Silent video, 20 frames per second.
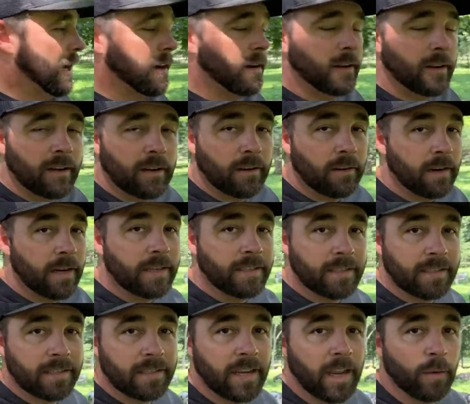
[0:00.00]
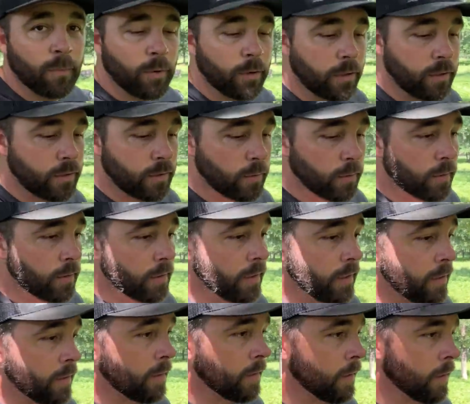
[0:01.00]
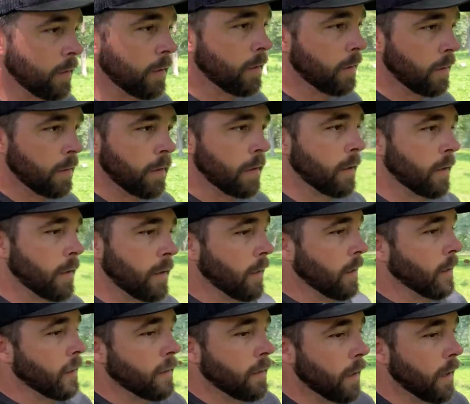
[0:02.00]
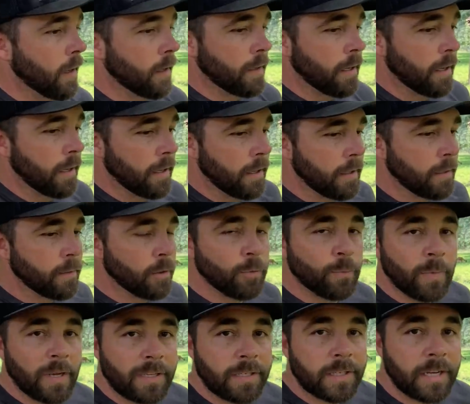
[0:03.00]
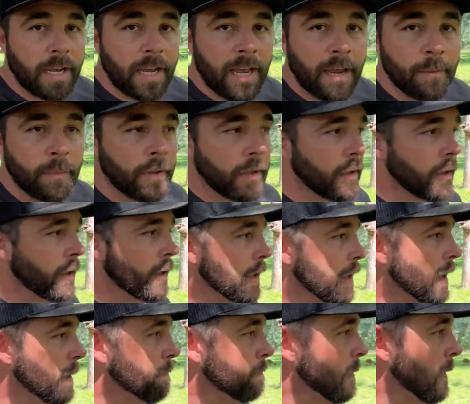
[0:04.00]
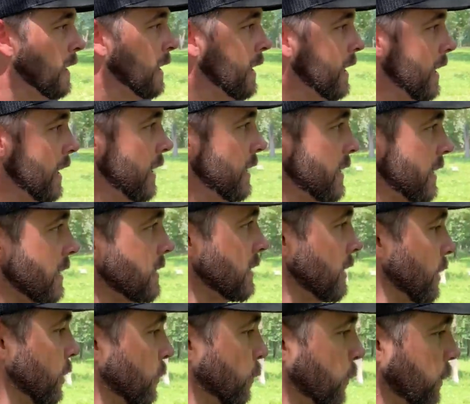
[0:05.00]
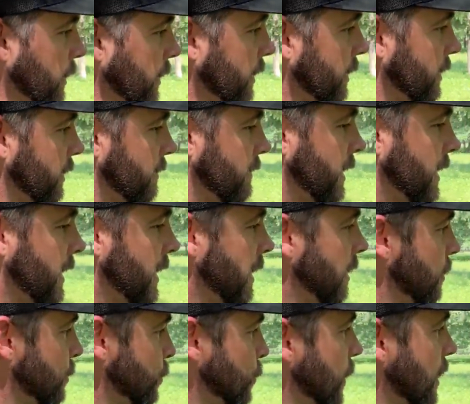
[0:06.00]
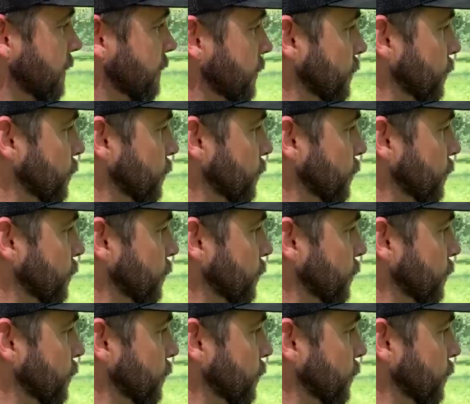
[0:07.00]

are going to graze this down pretty short and not too much time. Um, it does look really good right now. There's quite a few